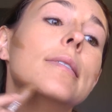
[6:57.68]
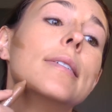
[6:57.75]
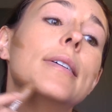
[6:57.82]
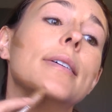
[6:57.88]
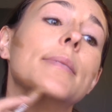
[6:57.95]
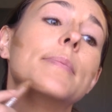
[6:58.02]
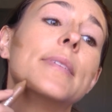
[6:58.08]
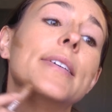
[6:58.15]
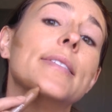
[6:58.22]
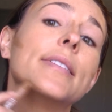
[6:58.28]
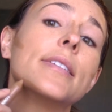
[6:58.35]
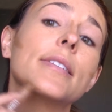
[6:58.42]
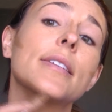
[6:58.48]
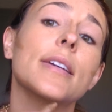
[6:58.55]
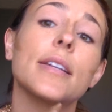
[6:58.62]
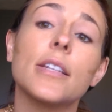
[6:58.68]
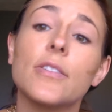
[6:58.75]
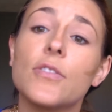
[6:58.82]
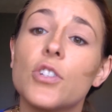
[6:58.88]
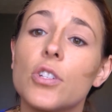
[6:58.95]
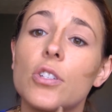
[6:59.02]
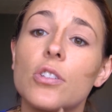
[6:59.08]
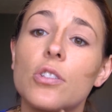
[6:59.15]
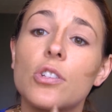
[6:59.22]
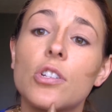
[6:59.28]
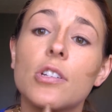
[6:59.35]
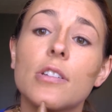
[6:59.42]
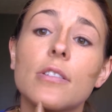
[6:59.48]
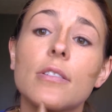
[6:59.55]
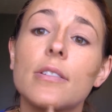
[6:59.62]
And this kind of just
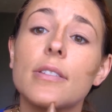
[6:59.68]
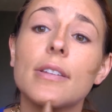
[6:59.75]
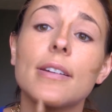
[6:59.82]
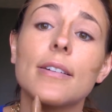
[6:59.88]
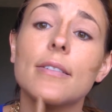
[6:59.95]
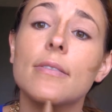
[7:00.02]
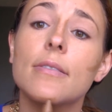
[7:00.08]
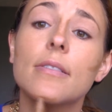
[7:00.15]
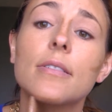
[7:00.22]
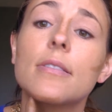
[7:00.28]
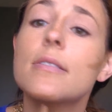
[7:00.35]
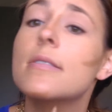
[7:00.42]
chisels out